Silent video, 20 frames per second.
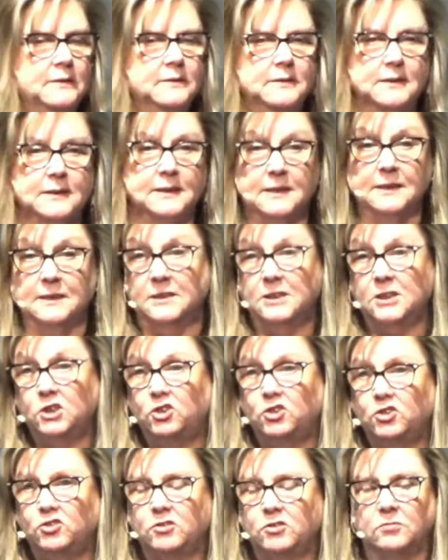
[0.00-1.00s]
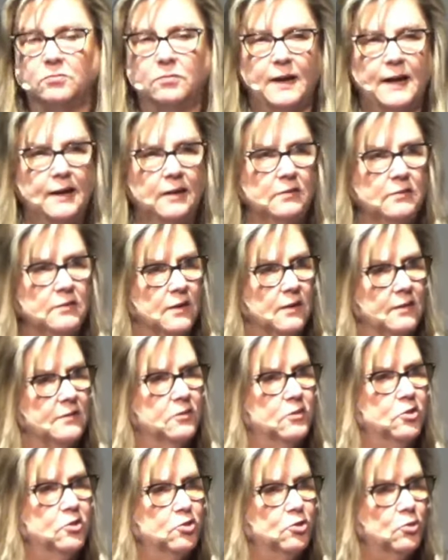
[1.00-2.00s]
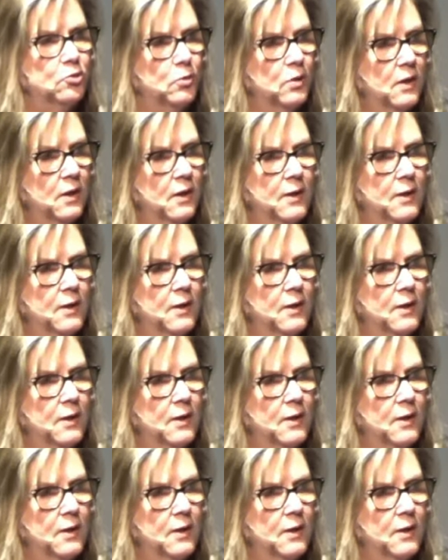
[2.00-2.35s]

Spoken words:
the conditions around us to